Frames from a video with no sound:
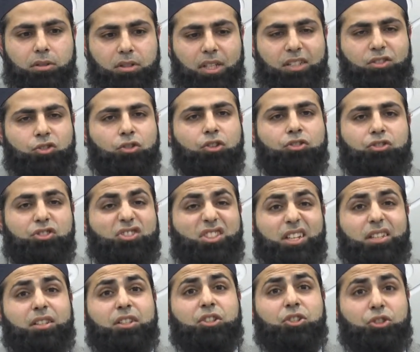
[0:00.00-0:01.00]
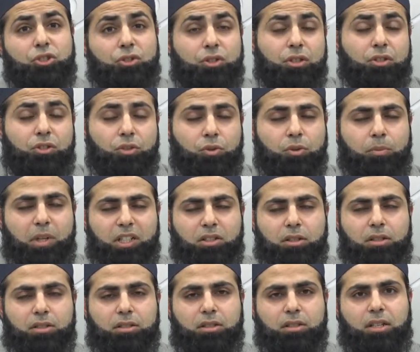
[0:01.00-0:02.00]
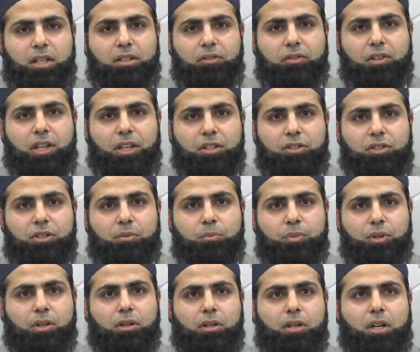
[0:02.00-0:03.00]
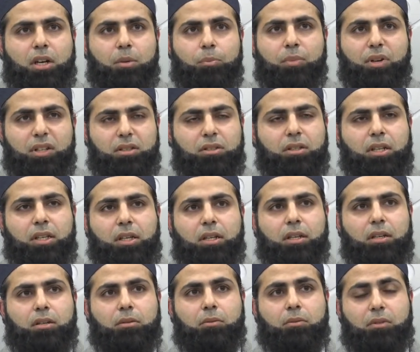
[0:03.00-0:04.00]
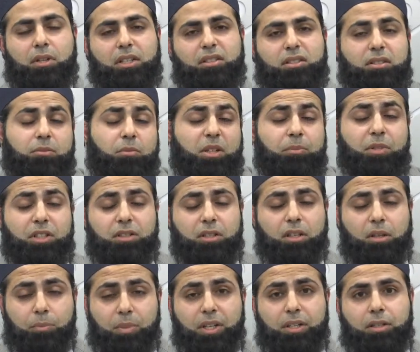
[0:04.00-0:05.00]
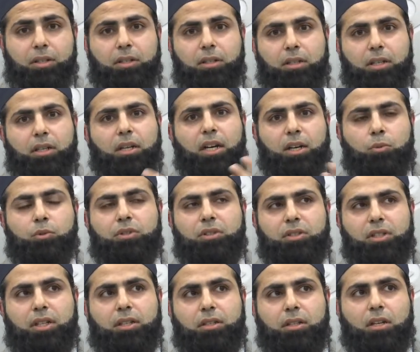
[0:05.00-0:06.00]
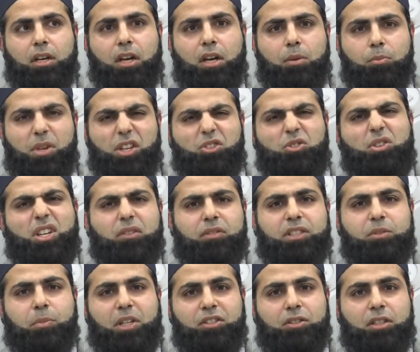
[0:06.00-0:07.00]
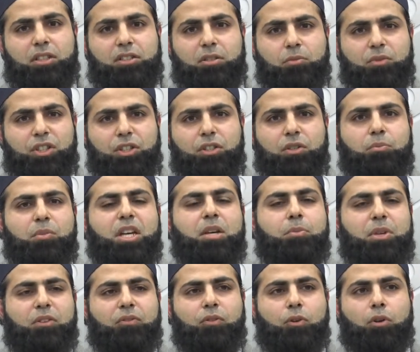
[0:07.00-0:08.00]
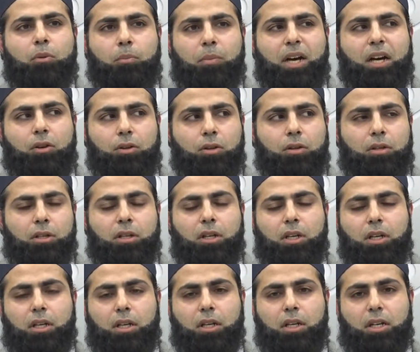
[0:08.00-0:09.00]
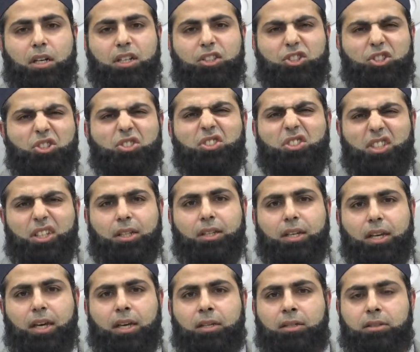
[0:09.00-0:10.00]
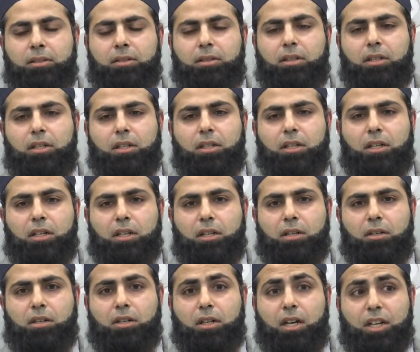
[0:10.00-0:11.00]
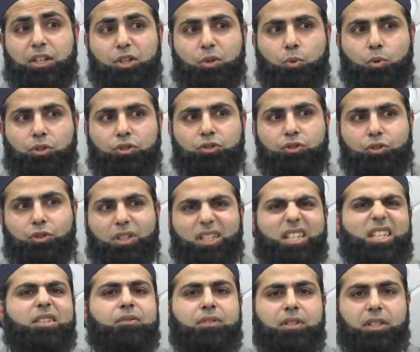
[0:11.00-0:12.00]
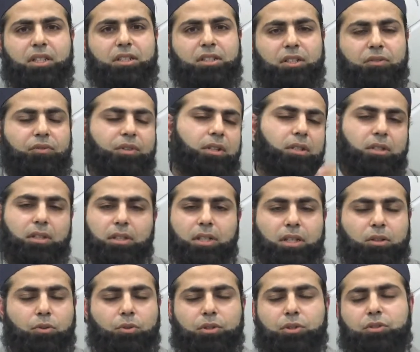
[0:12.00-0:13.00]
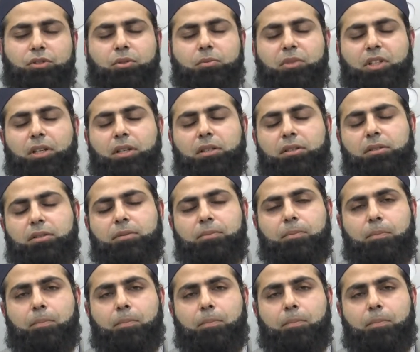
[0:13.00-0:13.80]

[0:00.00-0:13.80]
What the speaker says: that's not to say that you shouldn't do a bachelor's in education, but personally, this is my personal opinion, then I would say that make sure you have a specialism that you can maybe fall back on, just in case you want to leave the teaching field and then go into something else.